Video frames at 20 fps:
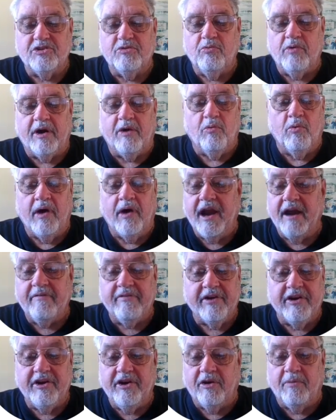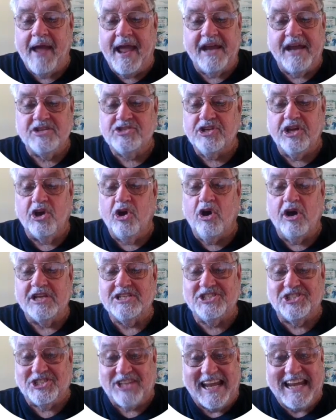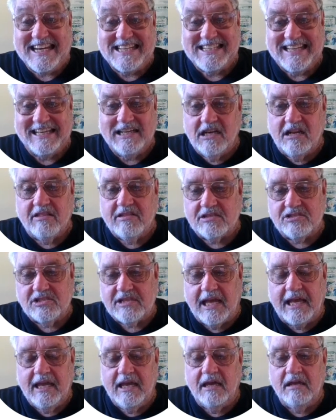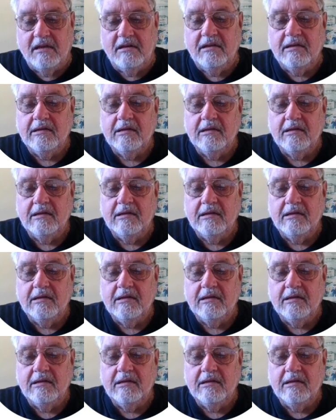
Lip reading: where whatever you're mashing on sinks into the sand.